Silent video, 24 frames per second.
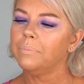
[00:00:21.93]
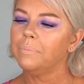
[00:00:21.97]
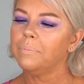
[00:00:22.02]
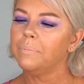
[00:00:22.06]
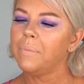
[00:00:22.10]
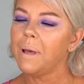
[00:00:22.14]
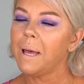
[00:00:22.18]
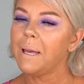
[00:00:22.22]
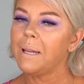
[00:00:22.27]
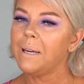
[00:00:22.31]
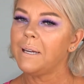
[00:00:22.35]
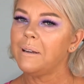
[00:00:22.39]

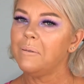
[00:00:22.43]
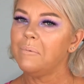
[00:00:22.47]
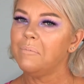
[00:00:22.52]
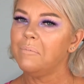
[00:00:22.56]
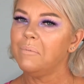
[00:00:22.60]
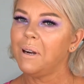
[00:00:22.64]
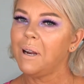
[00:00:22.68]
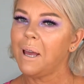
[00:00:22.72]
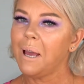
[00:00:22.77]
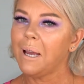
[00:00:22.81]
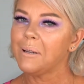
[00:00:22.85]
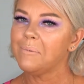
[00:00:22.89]

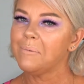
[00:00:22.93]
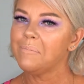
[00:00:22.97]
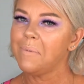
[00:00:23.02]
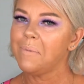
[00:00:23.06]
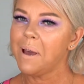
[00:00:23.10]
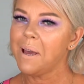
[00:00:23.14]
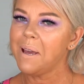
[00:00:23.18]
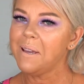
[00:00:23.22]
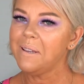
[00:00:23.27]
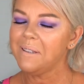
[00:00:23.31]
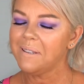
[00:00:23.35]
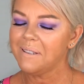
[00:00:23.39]
Black
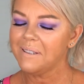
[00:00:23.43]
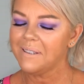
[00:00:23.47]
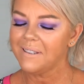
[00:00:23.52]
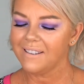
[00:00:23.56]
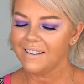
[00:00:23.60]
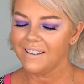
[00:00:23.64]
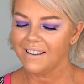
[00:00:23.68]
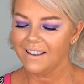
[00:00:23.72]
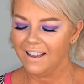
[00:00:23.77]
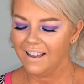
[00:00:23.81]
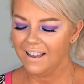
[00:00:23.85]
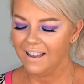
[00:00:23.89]
Base.
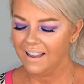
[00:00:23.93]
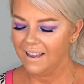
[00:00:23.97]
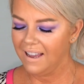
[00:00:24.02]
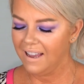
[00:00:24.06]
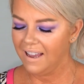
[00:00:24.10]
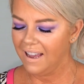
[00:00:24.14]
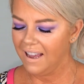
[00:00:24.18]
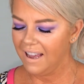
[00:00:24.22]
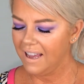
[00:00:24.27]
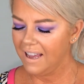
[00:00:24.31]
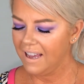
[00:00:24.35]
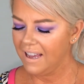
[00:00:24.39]

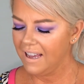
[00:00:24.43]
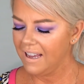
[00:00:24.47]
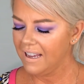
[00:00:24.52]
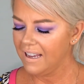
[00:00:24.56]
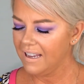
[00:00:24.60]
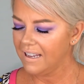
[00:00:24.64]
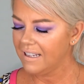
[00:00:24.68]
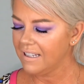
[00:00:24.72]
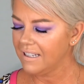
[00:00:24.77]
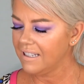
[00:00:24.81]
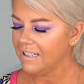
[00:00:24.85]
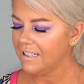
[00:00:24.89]

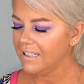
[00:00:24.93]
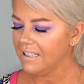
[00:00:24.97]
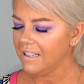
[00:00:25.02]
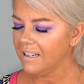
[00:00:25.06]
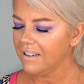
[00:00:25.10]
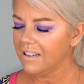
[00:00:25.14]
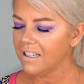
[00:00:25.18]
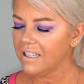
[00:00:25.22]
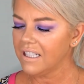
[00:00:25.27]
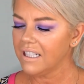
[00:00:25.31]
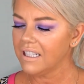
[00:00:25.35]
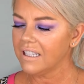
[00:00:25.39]
And
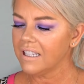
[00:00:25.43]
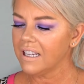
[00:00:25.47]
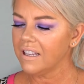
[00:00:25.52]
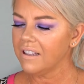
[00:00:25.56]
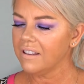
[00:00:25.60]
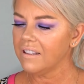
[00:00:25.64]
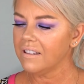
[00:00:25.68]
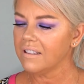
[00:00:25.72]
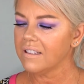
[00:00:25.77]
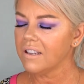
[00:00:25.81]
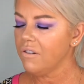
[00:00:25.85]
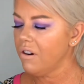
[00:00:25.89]
I did get
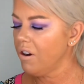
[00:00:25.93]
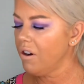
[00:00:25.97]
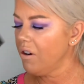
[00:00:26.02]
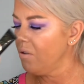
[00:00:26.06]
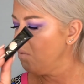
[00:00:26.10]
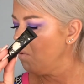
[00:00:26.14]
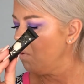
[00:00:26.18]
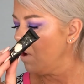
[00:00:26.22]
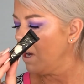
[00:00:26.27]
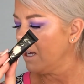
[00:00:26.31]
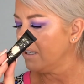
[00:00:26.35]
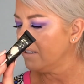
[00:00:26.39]
the
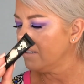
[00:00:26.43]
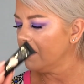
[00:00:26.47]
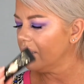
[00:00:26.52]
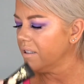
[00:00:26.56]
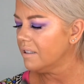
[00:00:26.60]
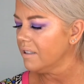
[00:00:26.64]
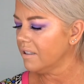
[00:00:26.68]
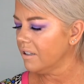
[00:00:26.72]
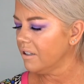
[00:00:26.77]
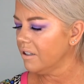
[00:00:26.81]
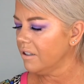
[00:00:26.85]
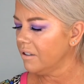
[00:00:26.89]
01,
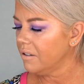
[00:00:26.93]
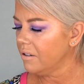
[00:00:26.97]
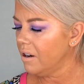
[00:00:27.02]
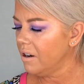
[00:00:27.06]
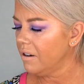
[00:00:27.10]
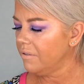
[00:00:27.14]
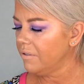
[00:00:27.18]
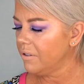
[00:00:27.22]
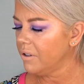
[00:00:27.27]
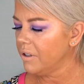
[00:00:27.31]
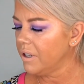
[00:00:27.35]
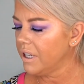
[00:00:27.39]
so
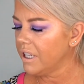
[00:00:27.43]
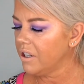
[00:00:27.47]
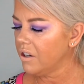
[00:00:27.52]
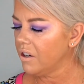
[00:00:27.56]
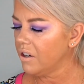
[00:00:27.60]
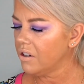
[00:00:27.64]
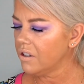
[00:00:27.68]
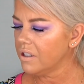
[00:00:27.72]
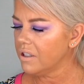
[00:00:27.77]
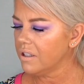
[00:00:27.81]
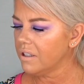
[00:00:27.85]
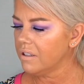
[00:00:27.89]
I've already
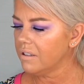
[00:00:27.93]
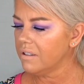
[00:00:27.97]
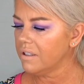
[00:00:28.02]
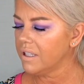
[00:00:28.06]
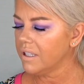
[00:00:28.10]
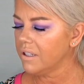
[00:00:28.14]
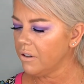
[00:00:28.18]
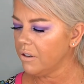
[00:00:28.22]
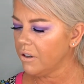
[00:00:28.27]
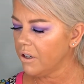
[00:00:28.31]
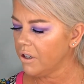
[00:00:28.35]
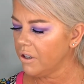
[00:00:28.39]
got
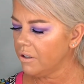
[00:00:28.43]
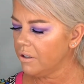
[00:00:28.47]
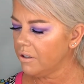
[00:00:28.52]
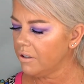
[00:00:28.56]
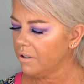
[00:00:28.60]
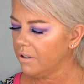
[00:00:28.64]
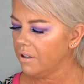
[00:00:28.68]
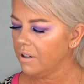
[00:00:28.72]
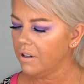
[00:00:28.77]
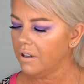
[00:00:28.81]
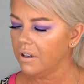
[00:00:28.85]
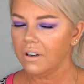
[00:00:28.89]
0
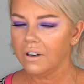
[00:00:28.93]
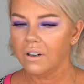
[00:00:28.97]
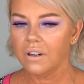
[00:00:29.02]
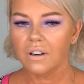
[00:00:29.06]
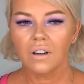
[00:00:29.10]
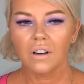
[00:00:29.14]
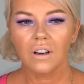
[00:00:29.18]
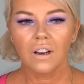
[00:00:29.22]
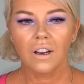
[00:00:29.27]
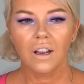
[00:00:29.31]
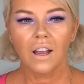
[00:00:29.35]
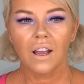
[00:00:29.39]

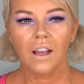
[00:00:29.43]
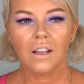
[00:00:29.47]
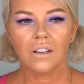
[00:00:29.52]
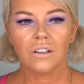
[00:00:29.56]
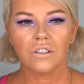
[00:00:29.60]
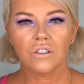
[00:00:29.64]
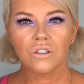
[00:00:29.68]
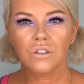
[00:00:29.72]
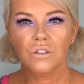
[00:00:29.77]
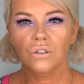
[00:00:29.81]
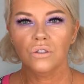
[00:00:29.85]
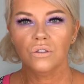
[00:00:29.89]

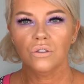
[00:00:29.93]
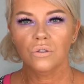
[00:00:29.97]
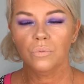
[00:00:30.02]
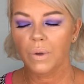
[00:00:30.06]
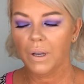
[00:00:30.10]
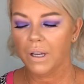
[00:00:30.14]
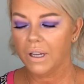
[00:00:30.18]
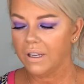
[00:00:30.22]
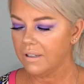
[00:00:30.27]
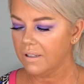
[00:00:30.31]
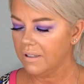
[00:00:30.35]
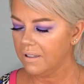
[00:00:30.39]
and 2
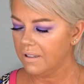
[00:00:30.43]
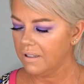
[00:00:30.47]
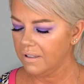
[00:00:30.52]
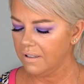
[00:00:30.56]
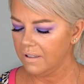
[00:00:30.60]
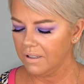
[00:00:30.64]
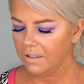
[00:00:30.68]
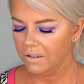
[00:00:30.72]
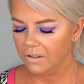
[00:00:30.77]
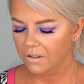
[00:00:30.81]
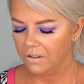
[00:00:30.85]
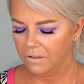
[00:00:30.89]
base,
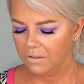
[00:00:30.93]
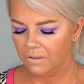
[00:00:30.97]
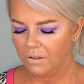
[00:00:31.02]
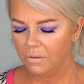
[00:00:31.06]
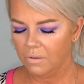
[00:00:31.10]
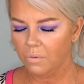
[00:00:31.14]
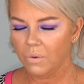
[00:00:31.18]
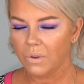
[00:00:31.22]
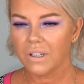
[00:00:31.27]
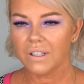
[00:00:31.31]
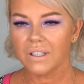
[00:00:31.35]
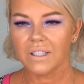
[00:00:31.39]
so I
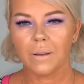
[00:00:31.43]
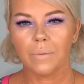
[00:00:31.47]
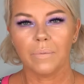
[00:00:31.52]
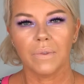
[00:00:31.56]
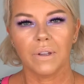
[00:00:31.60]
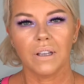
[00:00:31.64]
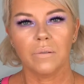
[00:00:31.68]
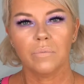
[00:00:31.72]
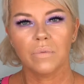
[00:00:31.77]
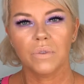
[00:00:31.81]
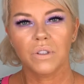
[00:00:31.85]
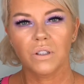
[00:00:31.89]
wanted
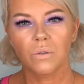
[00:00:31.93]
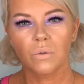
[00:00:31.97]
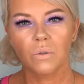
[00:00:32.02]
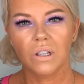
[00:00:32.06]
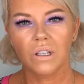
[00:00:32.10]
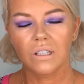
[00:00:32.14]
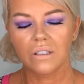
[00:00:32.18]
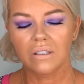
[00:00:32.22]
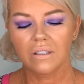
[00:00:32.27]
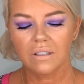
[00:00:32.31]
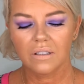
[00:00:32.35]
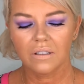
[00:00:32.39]
something in
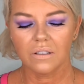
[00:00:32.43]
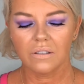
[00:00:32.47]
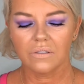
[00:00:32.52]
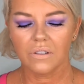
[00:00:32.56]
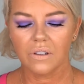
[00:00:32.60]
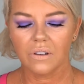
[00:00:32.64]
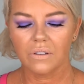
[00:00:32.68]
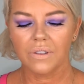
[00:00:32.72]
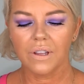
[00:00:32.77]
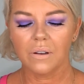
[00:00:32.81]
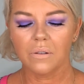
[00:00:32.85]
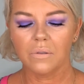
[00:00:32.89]
between, so I've
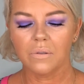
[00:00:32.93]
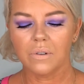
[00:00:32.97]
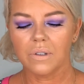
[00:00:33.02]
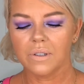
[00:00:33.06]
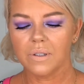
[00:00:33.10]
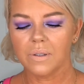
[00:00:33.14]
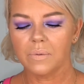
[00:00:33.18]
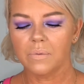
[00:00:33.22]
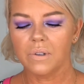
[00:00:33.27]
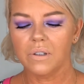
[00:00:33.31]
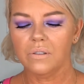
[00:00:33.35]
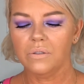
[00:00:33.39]
got that one
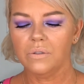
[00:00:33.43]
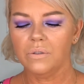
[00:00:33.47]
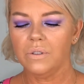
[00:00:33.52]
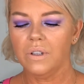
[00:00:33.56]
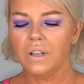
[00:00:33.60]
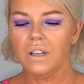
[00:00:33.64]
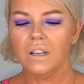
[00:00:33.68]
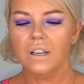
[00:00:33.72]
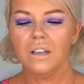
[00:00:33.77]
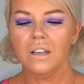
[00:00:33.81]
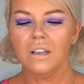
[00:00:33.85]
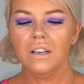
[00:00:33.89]
as well.
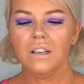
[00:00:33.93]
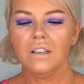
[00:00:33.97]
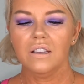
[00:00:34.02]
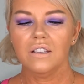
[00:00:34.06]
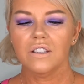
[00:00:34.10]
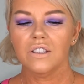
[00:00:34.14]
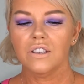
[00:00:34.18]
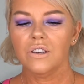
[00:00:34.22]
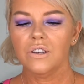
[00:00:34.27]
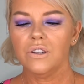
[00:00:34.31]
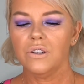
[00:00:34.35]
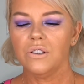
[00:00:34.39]

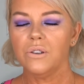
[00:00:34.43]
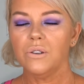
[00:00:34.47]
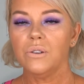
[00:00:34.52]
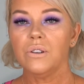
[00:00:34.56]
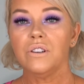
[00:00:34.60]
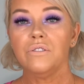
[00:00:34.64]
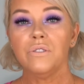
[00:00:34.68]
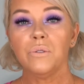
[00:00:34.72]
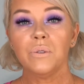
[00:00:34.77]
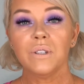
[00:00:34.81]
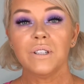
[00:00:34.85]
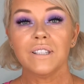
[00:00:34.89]
So
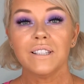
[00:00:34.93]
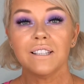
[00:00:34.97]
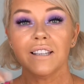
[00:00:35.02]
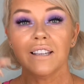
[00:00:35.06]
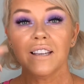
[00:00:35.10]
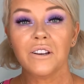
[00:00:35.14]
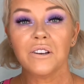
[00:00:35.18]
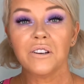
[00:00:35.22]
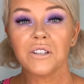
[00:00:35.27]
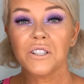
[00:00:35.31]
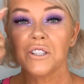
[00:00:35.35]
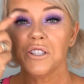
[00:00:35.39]
if you want to see
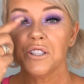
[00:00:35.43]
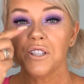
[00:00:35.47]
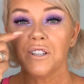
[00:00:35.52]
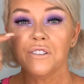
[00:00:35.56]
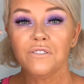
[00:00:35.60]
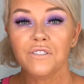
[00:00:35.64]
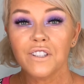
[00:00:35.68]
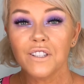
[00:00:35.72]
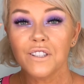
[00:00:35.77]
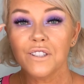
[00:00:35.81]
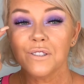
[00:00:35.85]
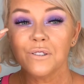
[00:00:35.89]
how I
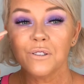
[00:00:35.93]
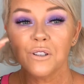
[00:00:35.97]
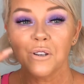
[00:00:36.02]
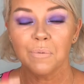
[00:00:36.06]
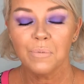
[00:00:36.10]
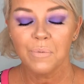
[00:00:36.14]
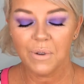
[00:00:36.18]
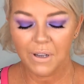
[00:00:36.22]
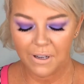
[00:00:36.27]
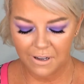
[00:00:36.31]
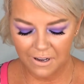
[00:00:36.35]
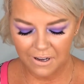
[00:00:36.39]
achieve this look on
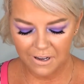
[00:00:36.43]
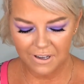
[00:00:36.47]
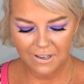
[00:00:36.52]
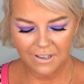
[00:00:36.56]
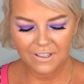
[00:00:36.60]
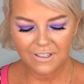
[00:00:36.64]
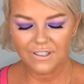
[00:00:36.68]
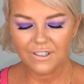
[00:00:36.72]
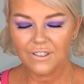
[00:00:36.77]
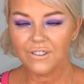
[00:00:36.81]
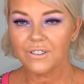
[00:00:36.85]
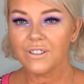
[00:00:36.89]
my
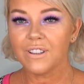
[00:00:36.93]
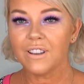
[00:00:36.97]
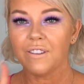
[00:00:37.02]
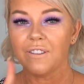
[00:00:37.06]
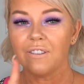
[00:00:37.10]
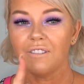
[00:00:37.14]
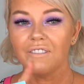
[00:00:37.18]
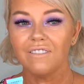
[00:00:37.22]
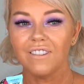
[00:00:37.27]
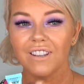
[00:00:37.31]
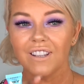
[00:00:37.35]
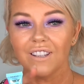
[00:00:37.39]
eyes using
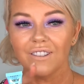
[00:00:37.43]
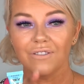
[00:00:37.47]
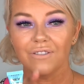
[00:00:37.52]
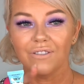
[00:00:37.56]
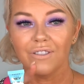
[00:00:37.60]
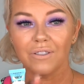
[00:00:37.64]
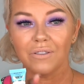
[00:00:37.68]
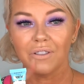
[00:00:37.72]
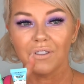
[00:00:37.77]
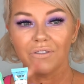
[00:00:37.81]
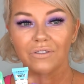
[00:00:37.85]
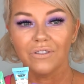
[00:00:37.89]
this
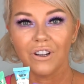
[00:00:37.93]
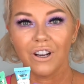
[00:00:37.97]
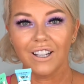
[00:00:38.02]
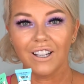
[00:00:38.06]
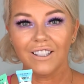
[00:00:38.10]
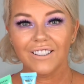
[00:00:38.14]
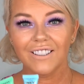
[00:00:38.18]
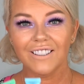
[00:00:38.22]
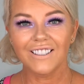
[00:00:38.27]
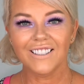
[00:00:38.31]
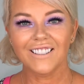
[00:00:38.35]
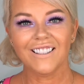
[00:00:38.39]
vivid
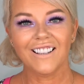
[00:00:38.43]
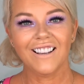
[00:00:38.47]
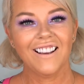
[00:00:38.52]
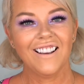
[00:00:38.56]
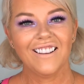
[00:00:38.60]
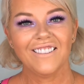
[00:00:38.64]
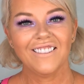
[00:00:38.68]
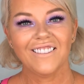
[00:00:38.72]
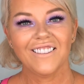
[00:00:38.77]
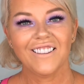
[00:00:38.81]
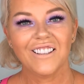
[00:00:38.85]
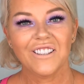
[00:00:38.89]
violet,
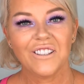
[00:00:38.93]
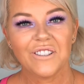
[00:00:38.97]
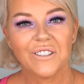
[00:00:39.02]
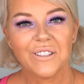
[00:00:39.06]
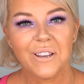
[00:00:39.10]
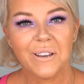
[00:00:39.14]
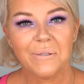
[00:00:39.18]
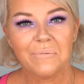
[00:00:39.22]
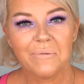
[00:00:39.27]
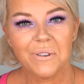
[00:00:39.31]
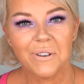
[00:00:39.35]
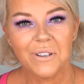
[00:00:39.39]
then just
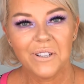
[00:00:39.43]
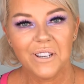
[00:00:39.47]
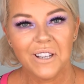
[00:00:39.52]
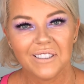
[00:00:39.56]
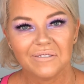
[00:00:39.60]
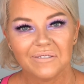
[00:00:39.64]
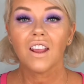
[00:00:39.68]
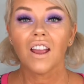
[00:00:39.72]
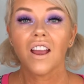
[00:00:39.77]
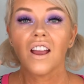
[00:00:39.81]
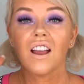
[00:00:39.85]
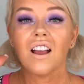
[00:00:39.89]
keep watching.
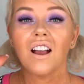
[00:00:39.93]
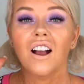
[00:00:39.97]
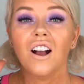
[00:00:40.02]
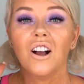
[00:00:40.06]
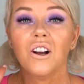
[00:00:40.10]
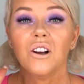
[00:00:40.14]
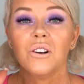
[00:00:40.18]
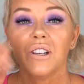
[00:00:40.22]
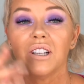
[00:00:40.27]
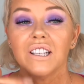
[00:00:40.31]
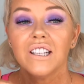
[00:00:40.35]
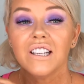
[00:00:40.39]

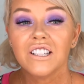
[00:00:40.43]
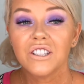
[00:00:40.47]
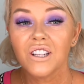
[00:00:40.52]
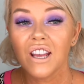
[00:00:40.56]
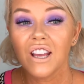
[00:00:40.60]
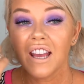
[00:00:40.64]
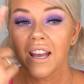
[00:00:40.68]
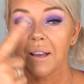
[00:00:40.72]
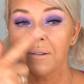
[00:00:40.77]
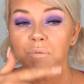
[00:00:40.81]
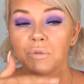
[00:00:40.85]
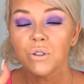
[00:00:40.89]
Oh, and I
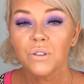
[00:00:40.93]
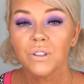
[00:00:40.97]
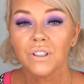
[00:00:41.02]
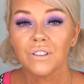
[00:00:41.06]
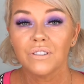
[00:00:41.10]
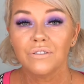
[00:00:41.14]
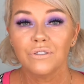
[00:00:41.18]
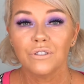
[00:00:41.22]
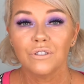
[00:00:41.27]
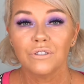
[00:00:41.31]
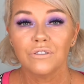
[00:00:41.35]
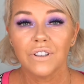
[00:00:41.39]
am doing a
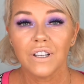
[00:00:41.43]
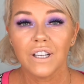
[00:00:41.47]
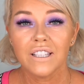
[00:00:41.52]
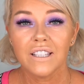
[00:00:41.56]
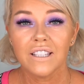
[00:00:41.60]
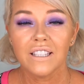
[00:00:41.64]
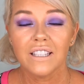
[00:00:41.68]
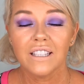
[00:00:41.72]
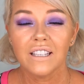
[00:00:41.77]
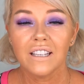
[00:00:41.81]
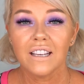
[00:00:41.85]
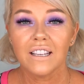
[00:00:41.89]
full
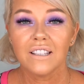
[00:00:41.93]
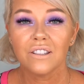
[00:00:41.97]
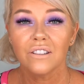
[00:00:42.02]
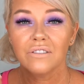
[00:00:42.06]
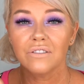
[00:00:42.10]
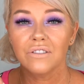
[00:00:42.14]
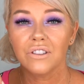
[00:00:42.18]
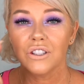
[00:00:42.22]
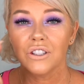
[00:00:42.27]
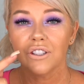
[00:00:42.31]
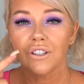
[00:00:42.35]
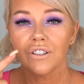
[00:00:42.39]
face today, so
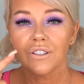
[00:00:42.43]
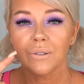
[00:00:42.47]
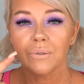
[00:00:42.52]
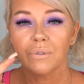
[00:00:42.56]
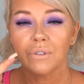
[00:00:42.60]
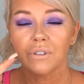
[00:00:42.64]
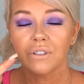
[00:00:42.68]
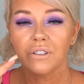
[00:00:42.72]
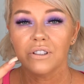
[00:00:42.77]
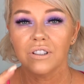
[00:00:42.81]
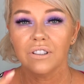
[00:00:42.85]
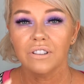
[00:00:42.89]
if you just
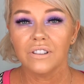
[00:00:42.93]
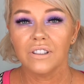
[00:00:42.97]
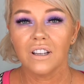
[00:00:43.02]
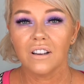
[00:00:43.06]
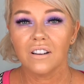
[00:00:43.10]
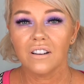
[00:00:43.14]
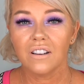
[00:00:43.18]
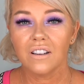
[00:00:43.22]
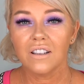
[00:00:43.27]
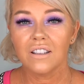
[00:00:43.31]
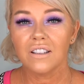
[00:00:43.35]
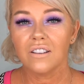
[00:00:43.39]
want to look at the
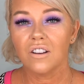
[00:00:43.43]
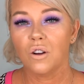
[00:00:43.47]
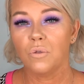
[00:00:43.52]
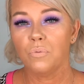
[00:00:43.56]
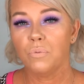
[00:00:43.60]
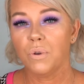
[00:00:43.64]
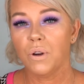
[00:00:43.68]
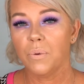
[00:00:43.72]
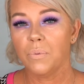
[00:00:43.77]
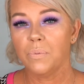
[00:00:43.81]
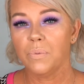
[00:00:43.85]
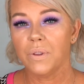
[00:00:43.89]
eyes, I'll
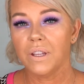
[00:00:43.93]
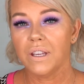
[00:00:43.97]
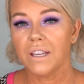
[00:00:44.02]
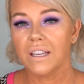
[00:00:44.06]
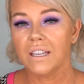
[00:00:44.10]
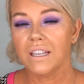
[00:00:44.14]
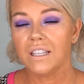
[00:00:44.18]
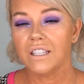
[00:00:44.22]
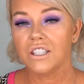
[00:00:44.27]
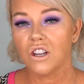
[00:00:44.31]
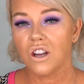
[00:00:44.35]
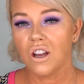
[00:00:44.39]
pop
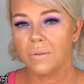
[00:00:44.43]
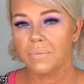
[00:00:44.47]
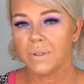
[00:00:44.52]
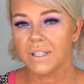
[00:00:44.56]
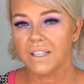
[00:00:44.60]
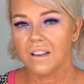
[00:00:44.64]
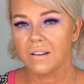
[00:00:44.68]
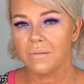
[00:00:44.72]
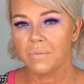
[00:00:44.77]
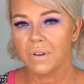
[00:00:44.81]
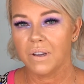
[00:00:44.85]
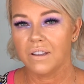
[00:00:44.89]
the
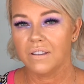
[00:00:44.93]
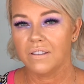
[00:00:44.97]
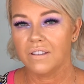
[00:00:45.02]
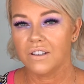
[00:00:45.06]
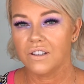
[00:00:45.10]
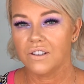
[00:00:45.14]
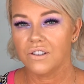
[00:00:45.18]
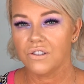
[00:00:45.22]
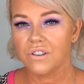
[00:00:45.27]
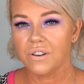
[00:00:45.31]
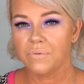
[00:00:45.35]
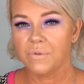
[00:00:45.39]
timestamp in the
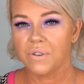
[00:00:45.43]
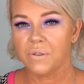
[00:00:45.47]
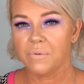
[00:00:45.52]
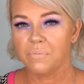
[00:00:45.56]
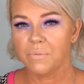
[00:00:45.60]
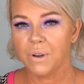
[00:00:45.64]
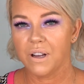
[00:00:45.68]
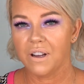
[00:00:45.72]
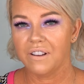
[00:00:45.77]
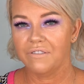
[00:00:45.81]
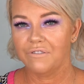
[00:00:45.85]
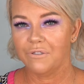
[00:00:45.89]
description
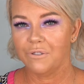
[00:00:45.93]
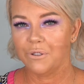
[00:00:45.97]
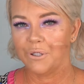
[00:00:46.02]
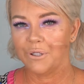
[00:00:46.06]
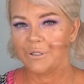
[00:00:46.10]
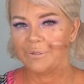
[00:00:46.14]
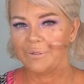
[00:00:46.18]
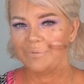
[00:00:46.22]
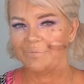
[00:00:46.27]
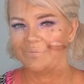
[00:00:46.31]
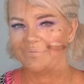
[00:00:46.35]
bar for you.